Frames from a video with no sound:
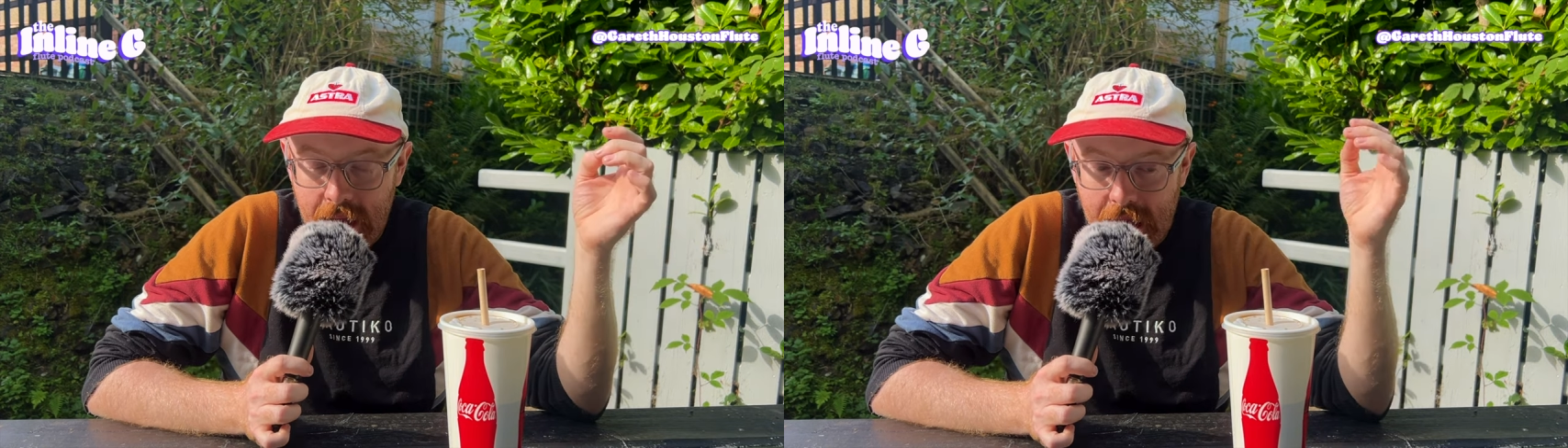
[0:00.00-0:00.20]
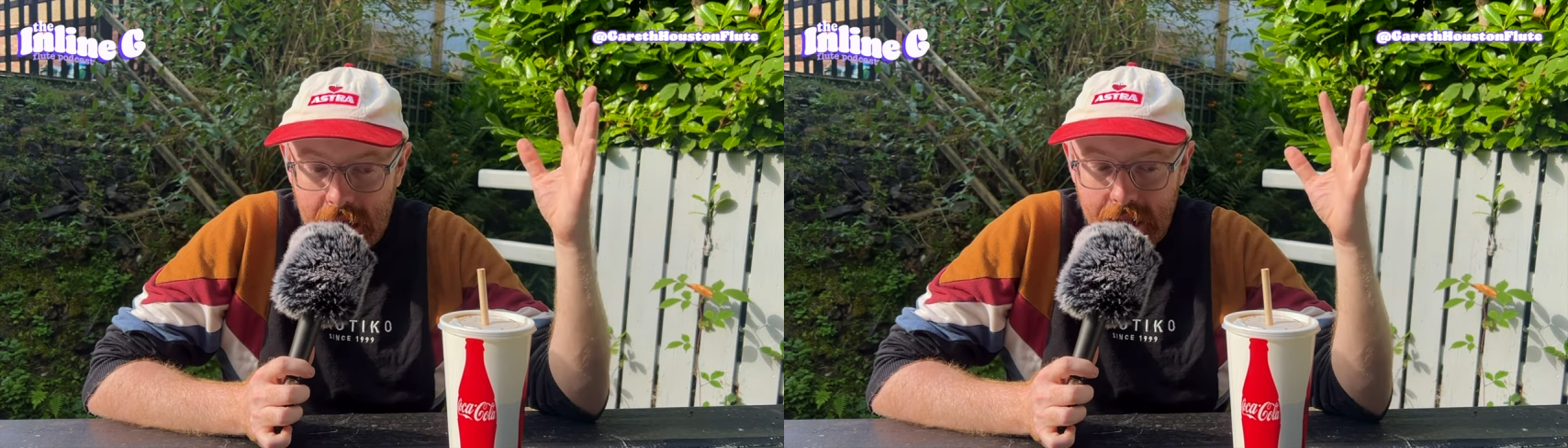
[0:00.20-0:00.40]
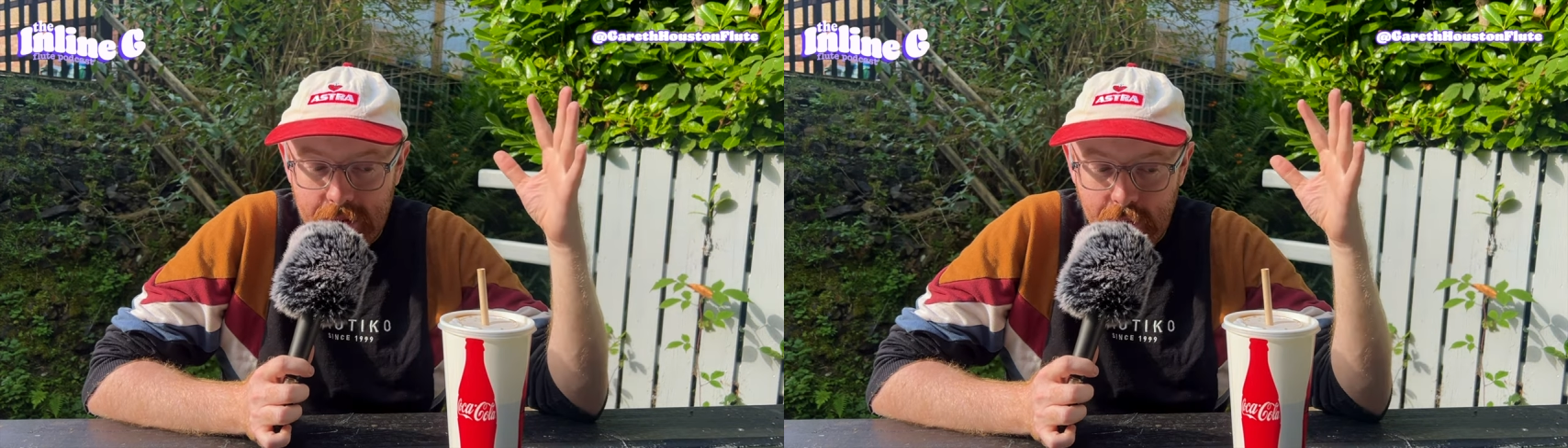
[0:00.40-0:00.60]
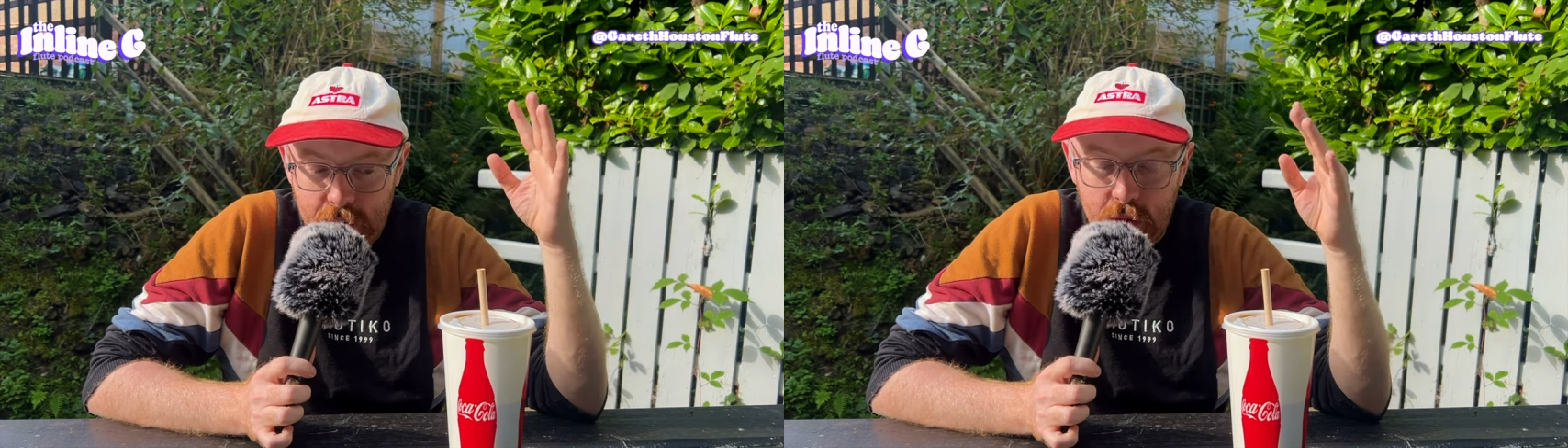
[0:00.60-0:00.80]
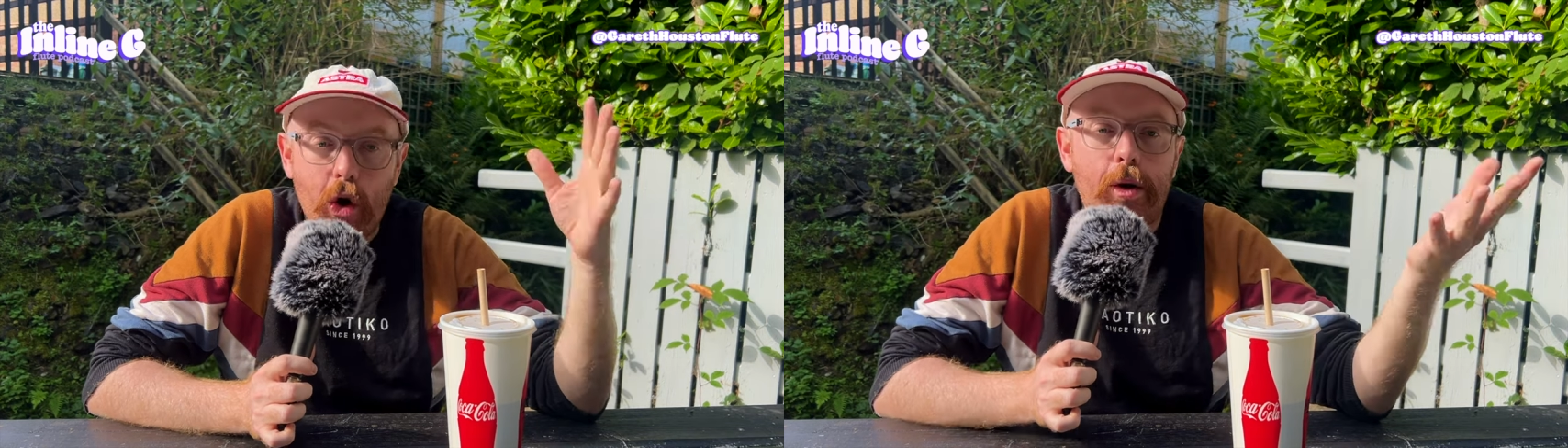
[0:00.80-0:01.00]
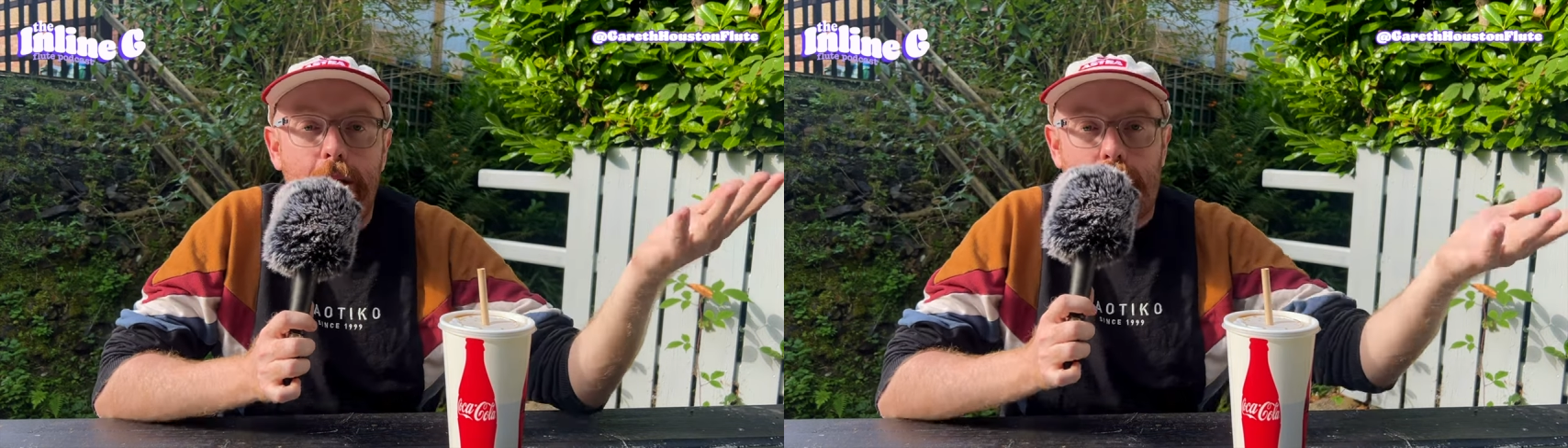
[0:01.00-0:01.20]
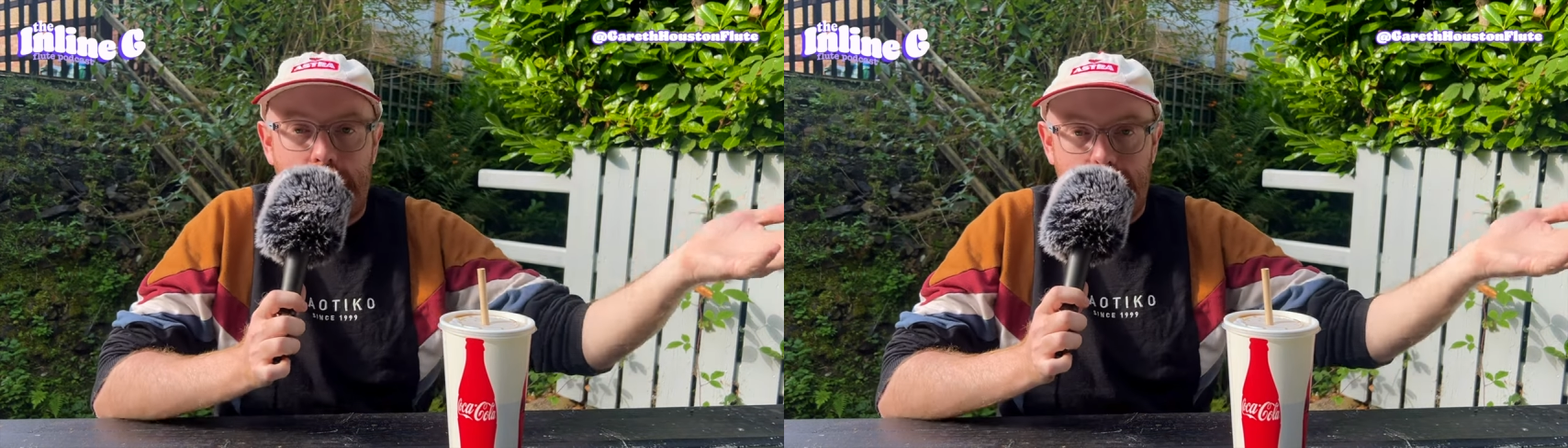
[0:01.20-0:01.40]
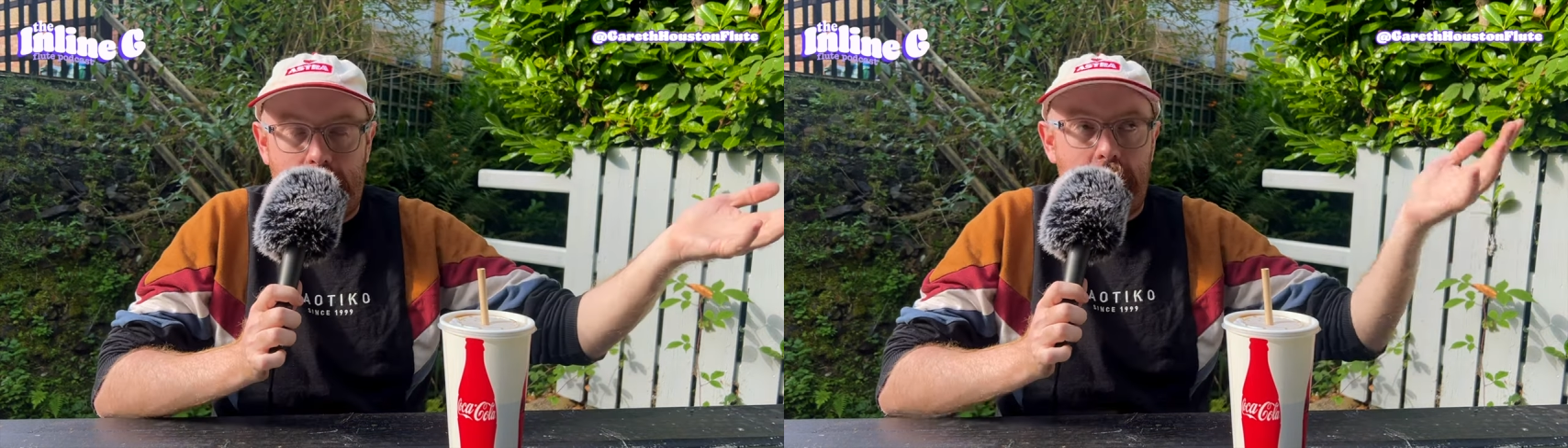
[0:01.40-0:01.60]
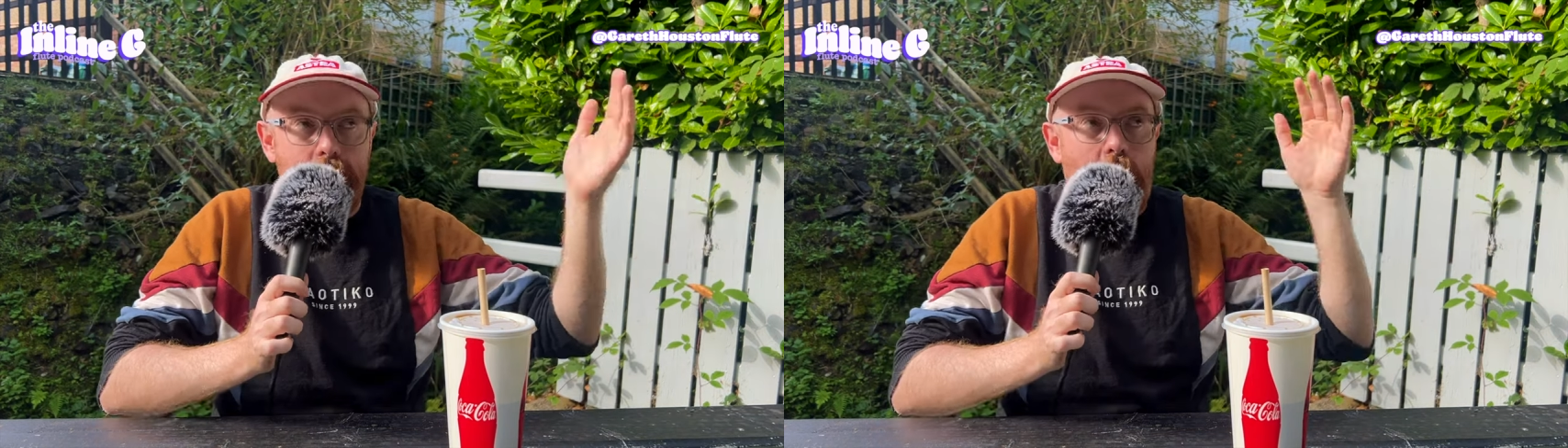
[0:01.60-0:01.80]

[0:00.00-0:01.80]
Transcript: And we should talk about art because